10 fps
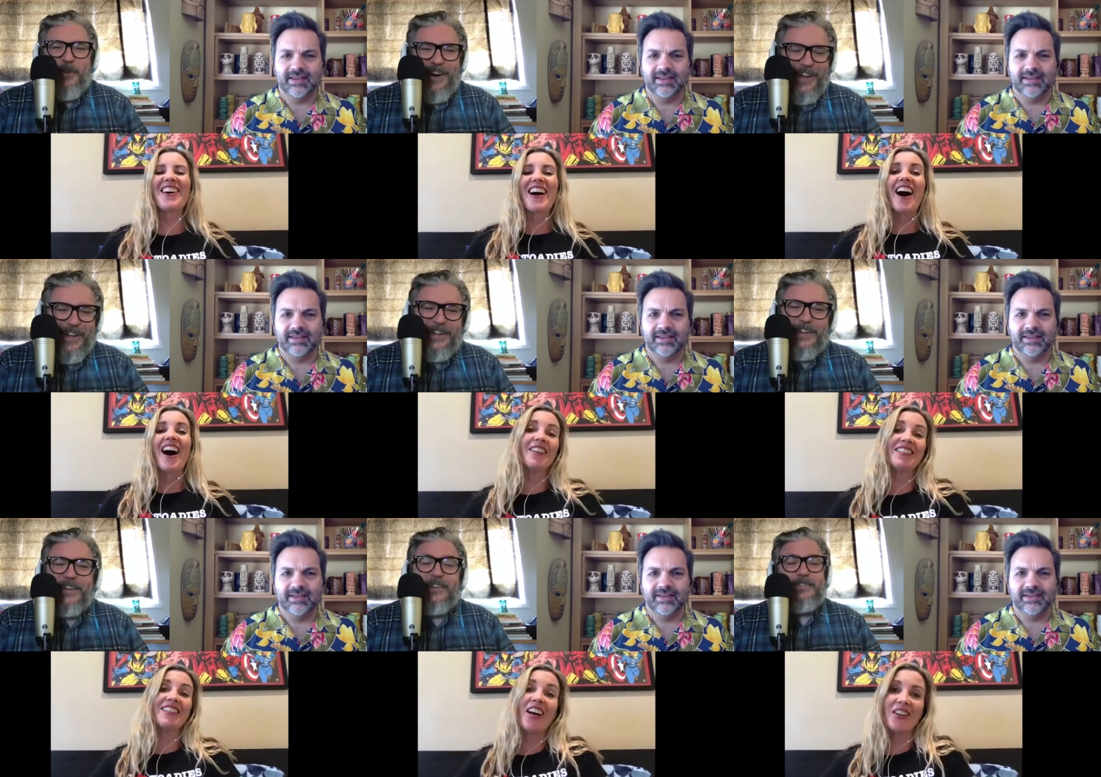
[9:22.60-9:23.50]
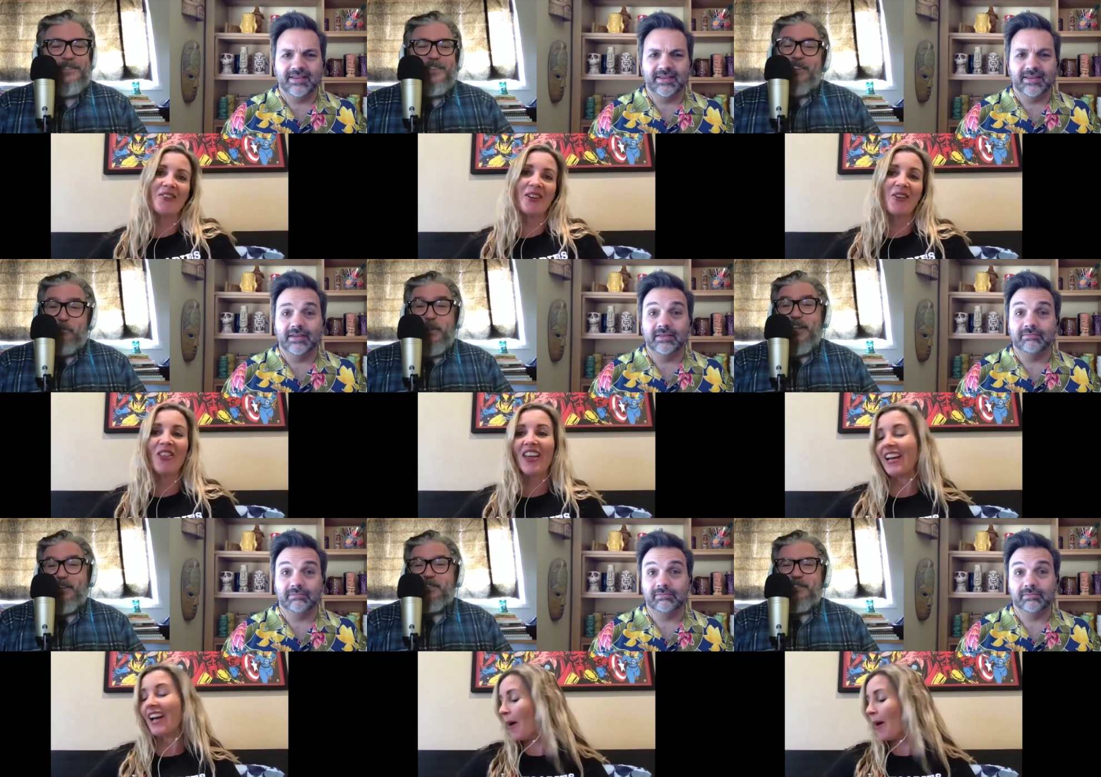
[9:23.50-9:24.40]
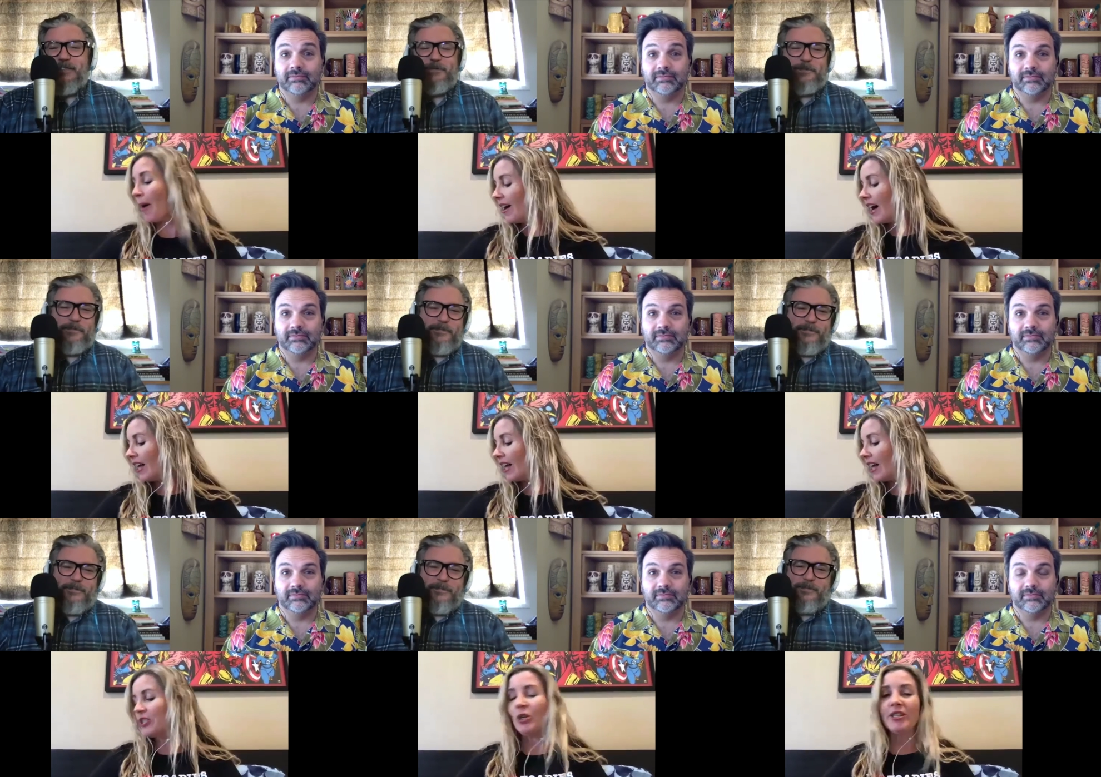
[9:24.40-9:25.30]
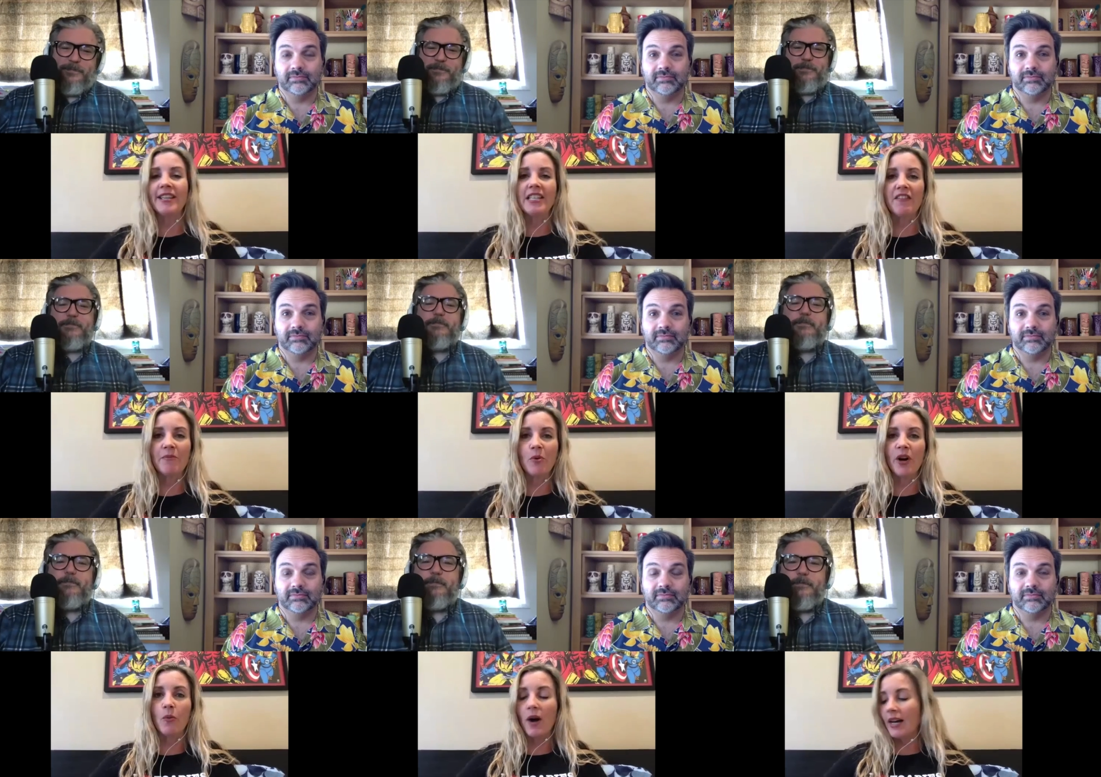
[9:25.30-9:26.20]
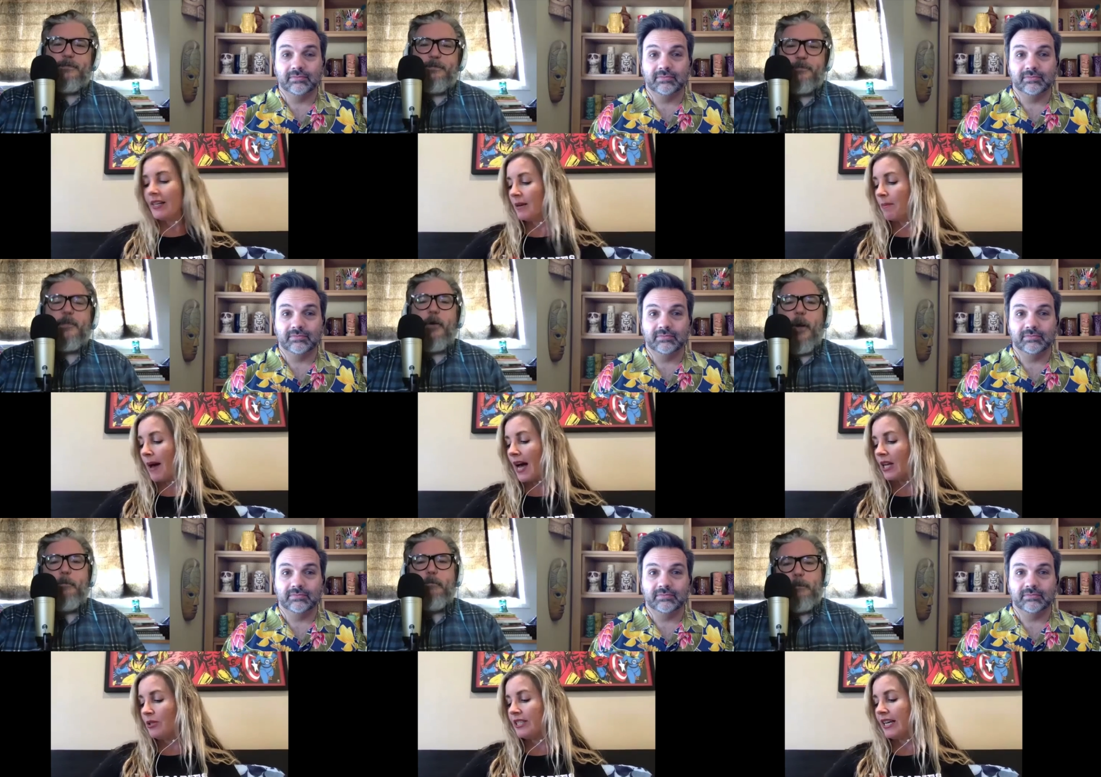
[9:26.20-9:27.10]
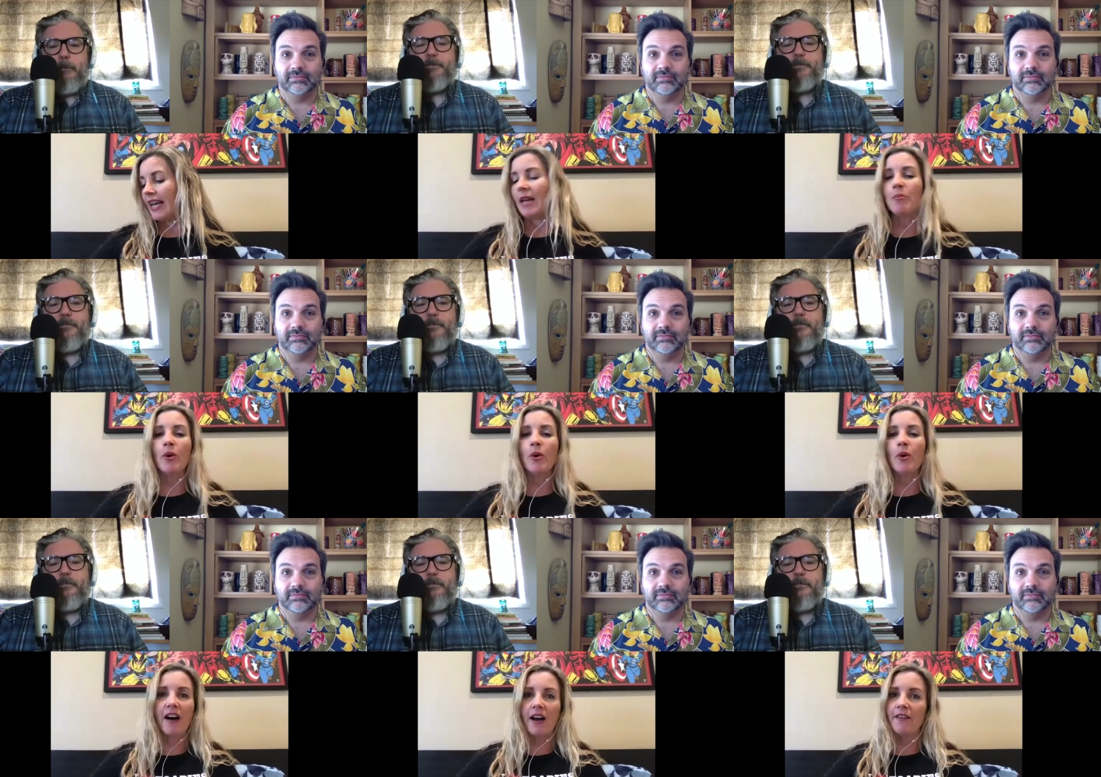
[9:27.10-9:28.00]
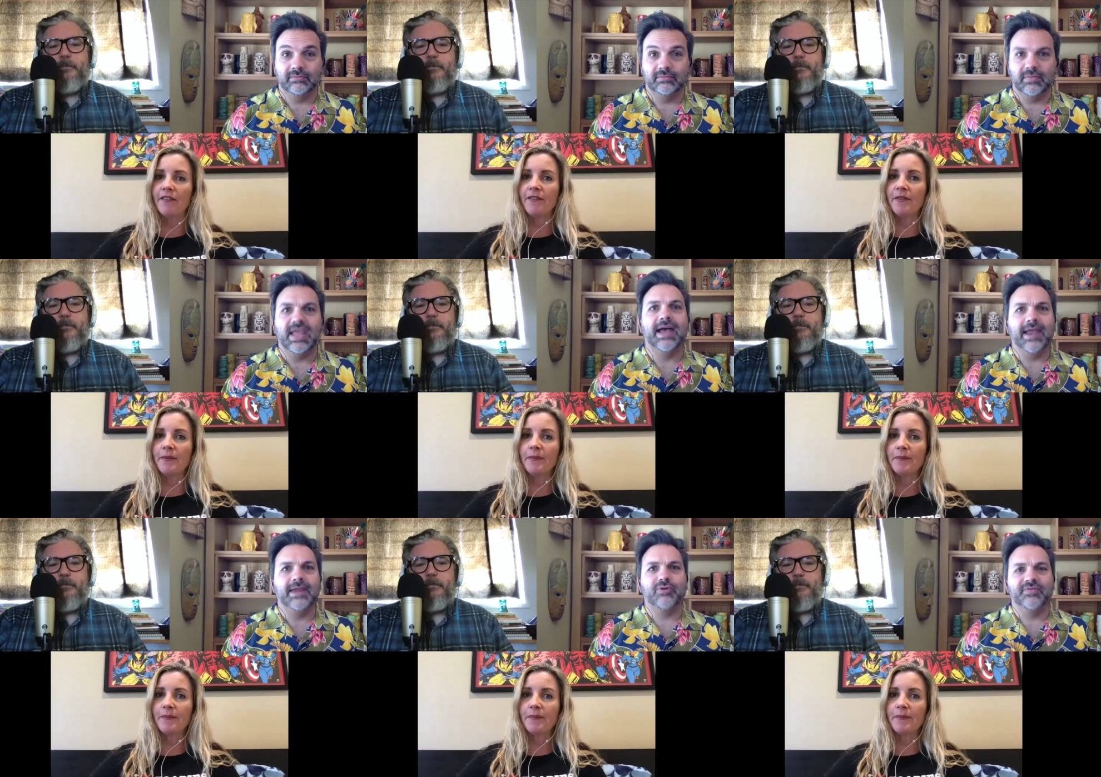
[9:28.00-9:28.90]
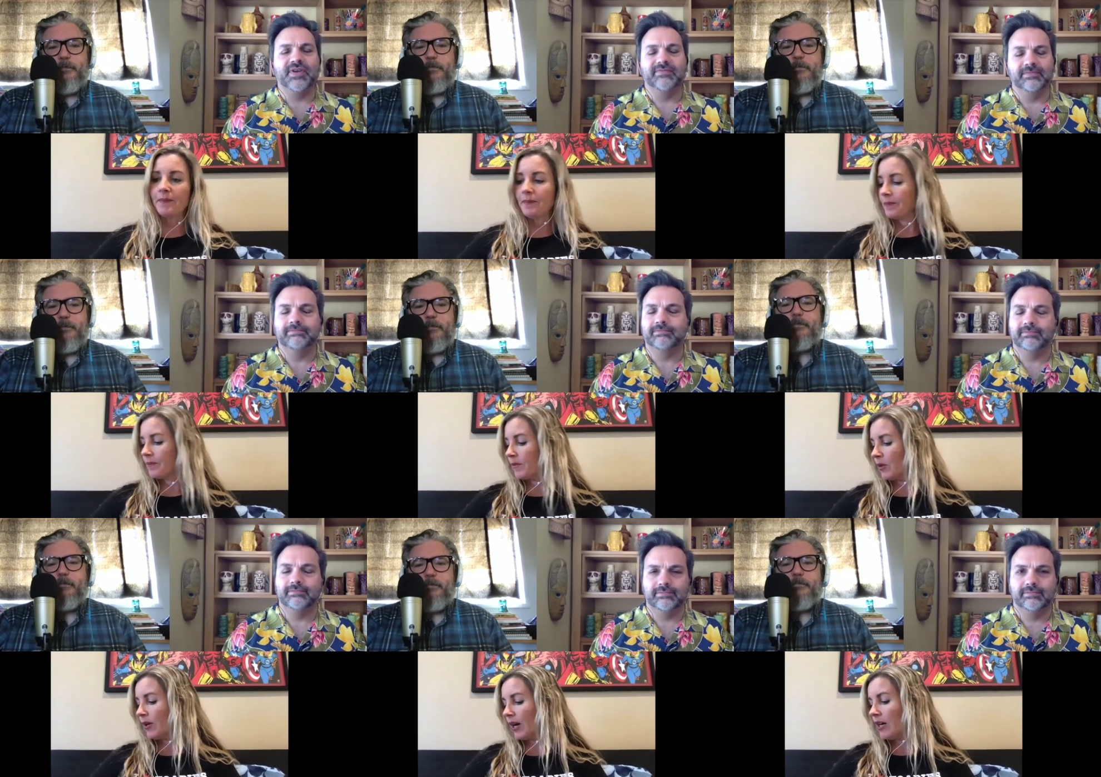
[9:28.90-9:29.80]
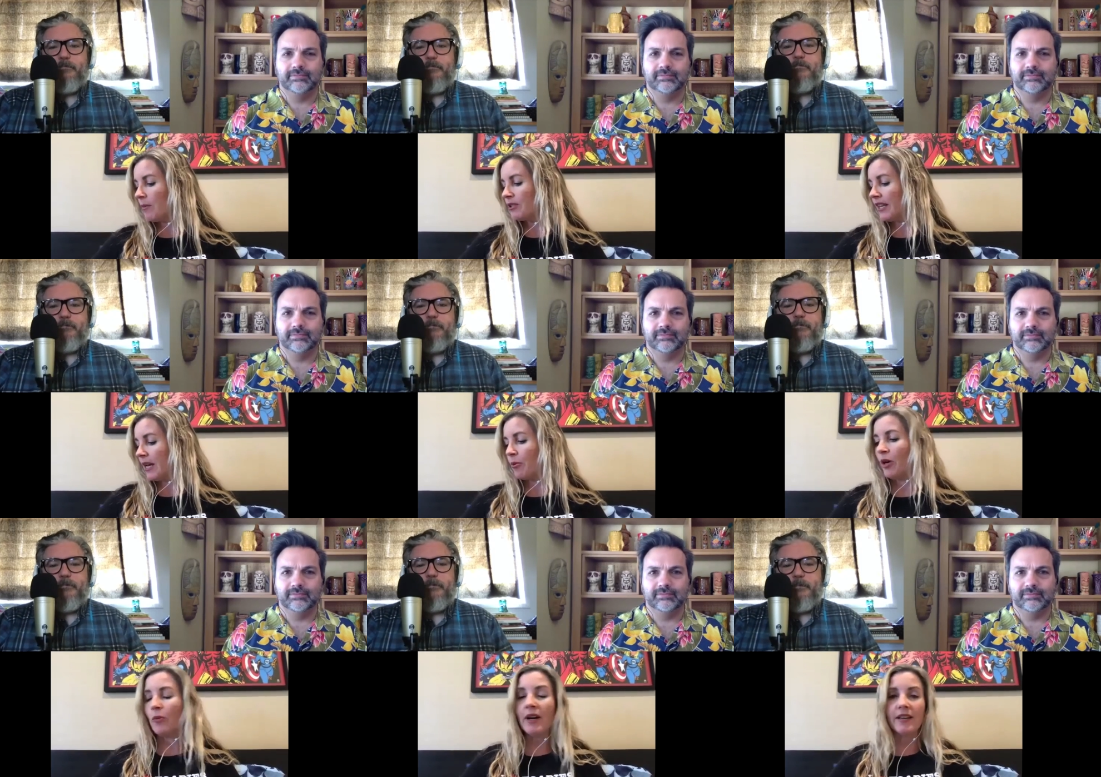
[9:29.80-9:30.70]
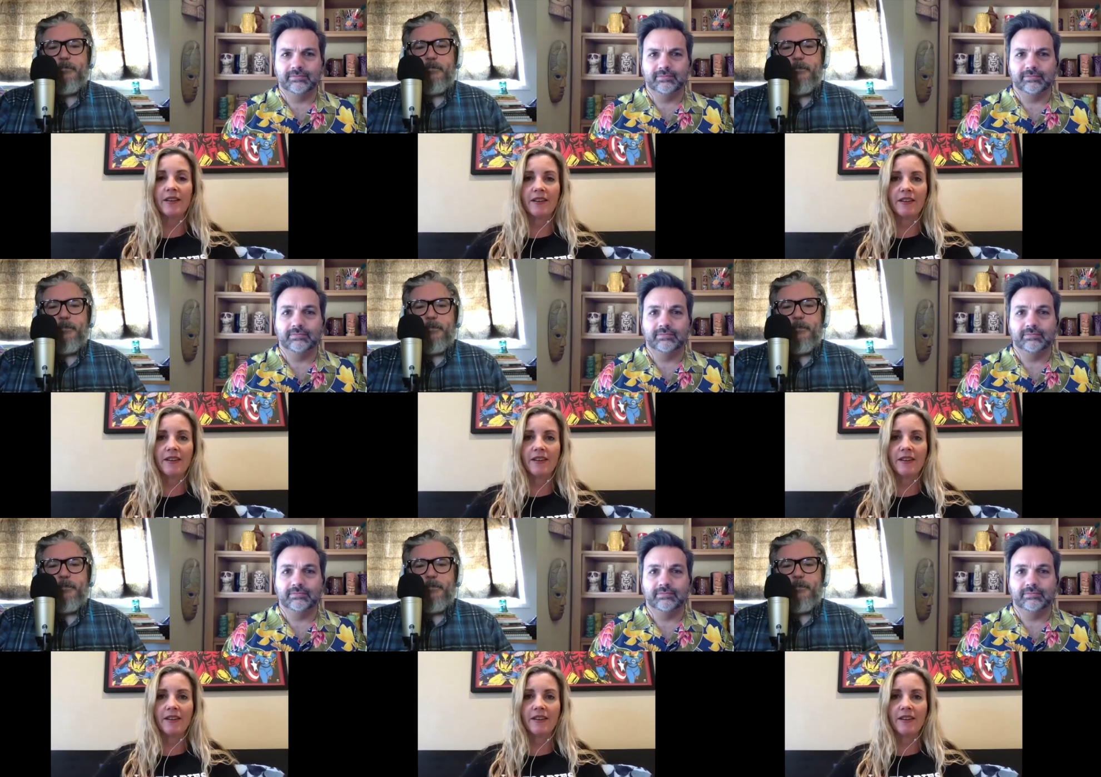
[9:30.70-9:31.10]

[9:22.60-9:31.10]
Speaker 1: I'll just tell you what you think. Um, Alonso, you said seven point one, and Matt, okay. you said eight point five.
Speaker 2: Yeah, eight point five.
Speaker 1: Okay, our number is an eight point one. It's